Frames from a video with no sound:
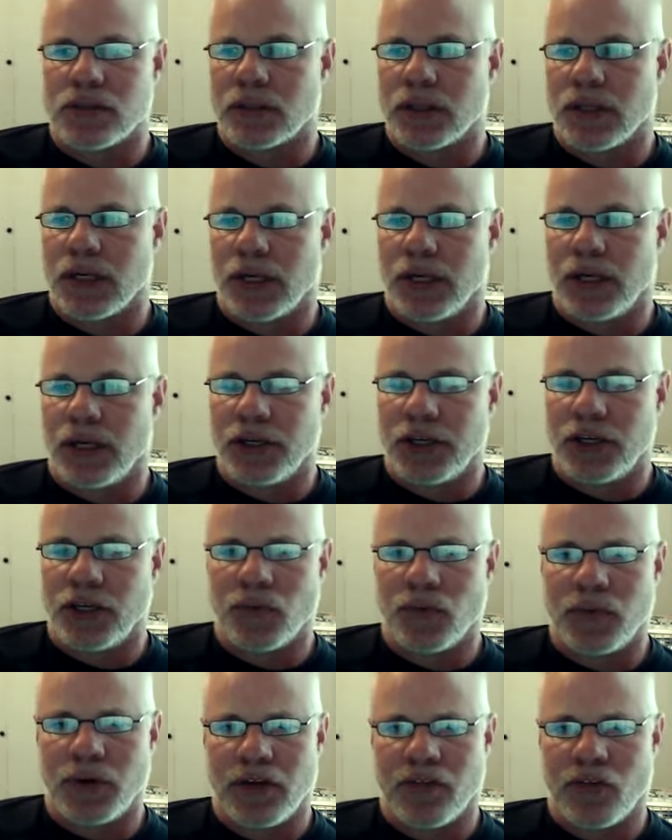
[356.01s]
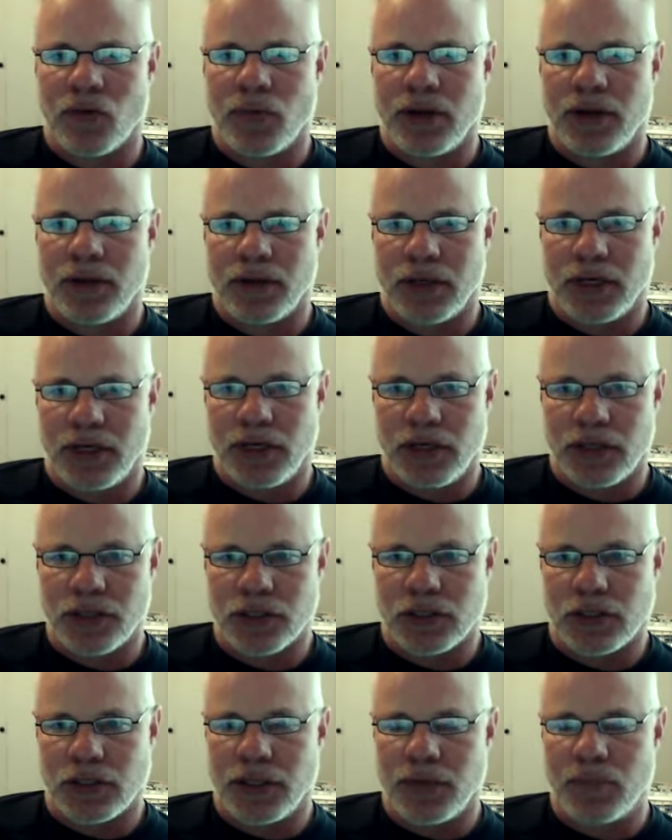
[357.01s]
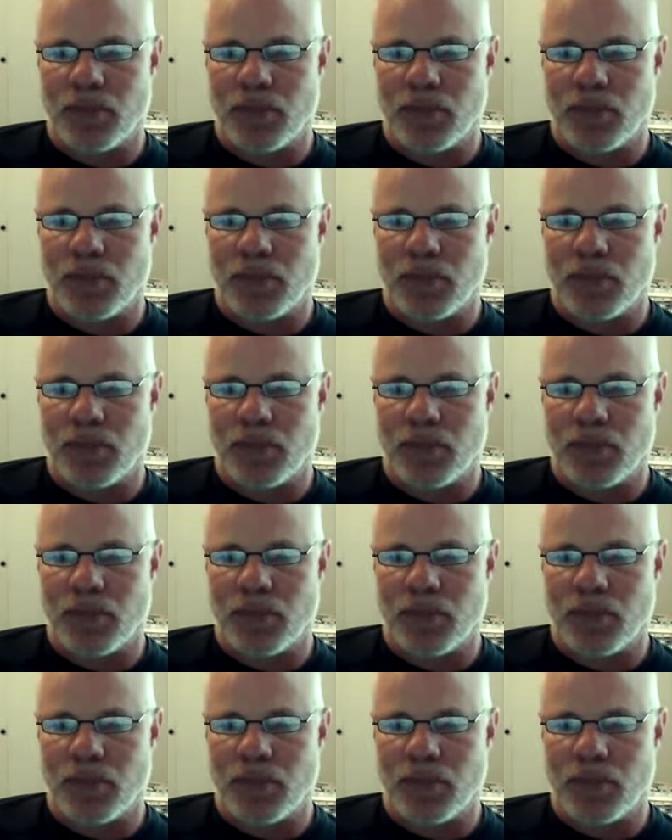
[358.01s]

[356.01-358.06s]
whenever we initially